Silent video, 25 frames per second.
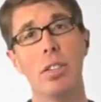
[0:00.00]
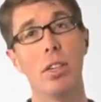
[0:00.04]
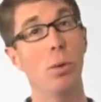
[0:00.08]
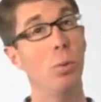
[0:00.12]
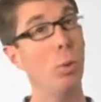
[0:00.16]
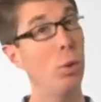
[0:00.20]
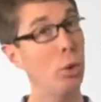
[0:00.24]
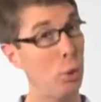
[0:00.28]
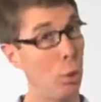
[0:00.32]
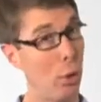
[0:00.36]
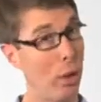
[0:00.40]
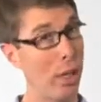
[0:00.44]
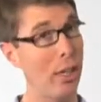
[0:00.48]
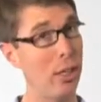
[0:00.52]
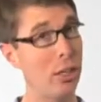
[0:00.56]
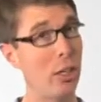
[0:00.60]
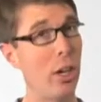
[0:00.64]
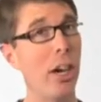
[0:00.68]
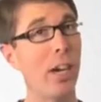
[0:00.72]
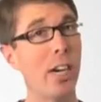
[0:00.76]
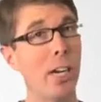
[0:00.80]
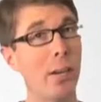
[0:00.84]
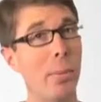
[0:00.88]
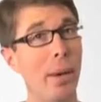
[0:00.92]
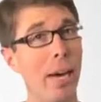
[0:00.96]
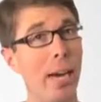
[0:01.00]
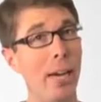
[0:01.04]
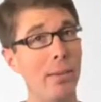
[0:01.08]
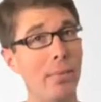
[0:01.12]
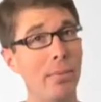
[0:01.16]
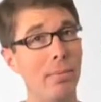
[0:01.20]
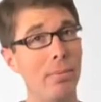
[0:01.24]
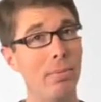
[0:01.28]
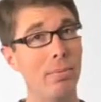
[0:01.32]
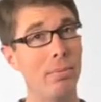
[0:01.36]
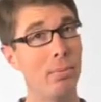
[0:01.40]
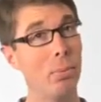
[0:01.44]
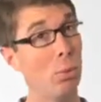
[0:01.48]
which we're going to talk about
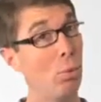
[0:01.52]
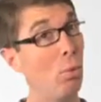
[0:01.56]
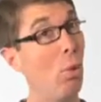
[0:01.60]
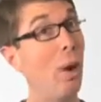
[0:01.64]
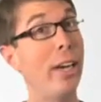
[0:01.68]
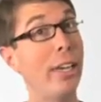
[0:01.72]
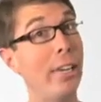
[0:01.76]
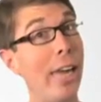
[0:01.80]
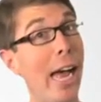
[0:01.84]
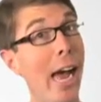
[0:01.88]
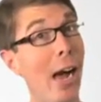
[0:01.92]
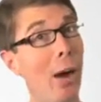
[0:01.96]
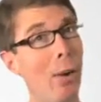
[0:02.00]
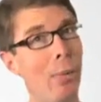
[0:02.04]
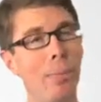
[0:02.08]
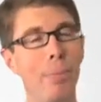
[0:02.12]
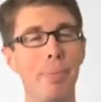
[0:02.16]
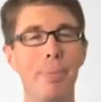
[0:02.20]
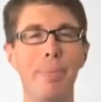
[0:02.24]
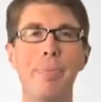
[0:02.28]
right now.